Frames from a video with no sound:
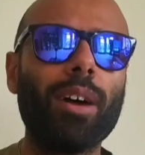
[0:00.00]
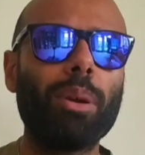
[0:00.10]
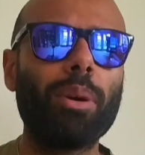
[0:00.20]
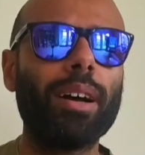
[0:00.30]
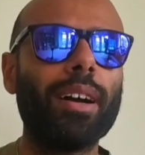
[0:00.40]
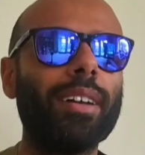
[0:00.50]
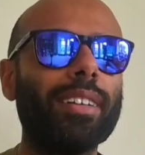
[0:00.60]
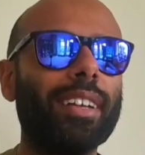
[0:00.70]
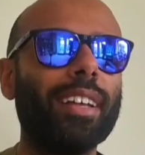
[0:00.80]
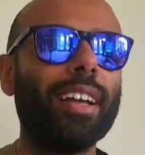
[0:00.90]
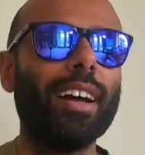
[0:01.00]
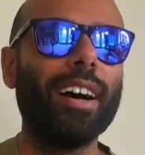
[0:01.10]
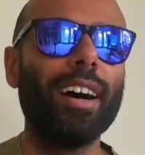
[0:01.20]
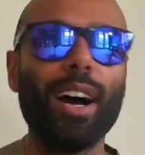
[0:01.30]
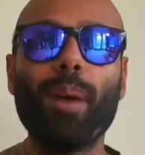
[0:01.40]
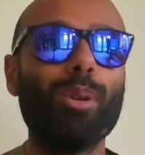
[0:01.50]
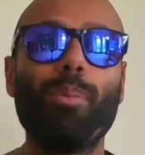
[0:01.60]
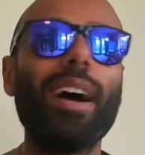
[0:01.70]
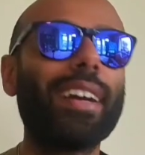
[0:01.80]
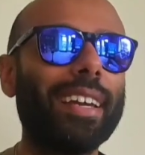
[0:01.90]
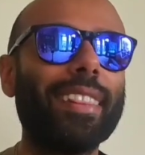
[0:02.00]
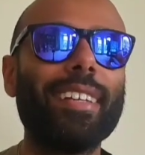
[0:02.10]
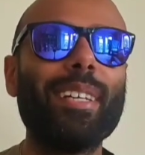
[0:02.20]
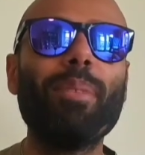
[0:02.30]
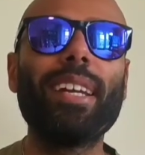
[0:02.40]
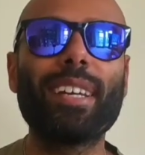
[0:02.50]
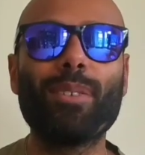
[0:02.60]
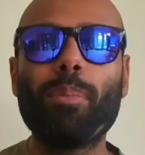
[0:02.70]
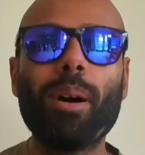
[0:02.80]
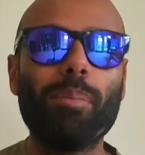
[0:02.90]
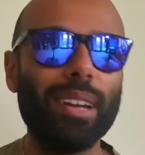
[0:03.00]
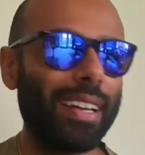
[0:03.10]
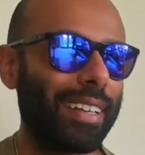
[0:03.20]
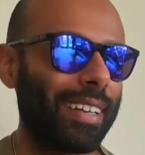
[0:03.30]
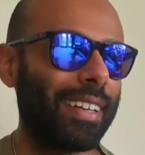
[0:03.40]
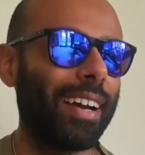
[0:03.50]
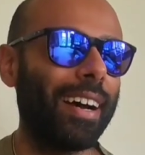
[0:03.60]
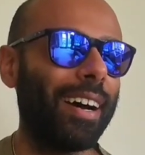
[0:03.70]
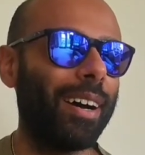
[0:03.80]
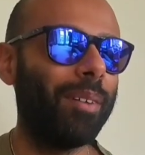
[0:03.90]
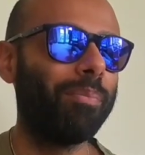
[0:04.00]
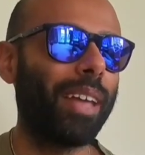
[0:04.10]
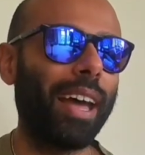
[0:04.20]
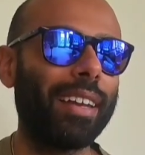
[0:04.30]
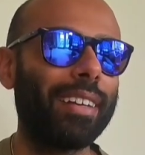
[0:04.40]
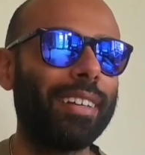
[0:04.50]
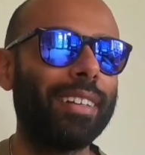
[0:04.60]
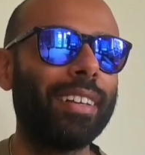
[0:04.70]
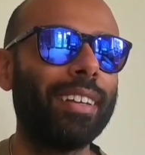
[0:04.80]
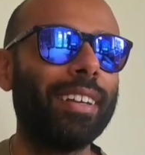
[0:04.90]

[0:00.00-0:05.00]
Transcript: We were, humble brag, in the Dominican Republic, and